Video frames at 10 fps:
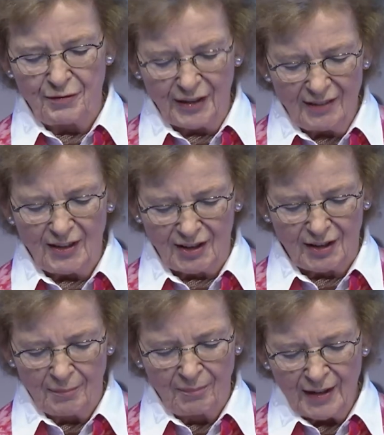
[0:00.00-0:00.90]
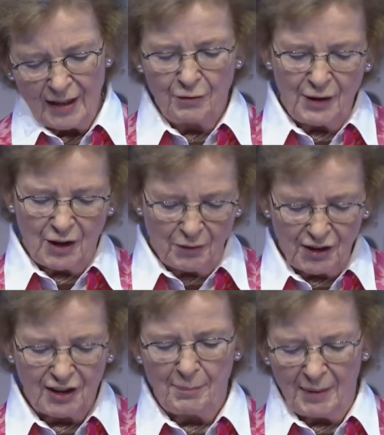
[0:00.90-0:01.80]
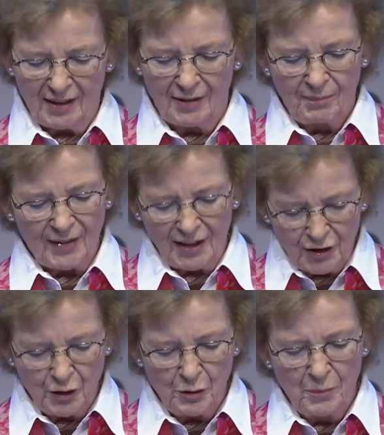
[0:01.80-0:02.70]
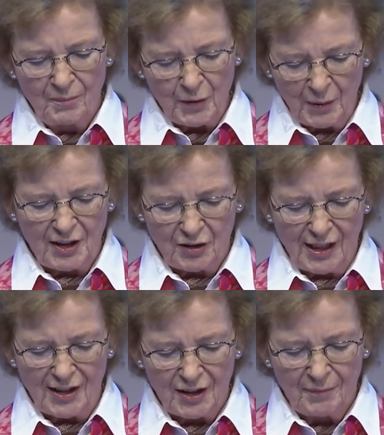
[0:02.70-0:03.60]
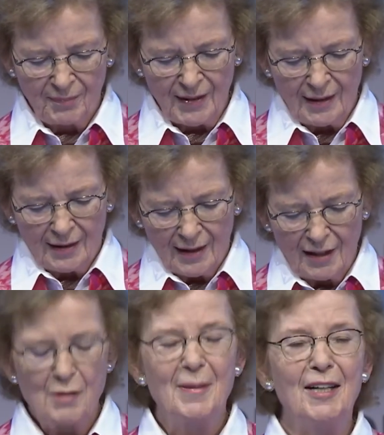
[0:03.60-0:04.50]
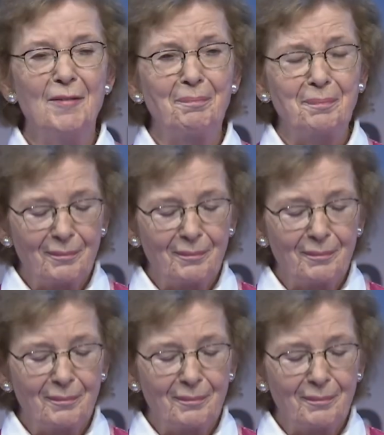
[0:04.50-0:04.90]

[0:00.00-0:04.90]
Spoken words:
forgive us if we don't step in and do what is right. I remain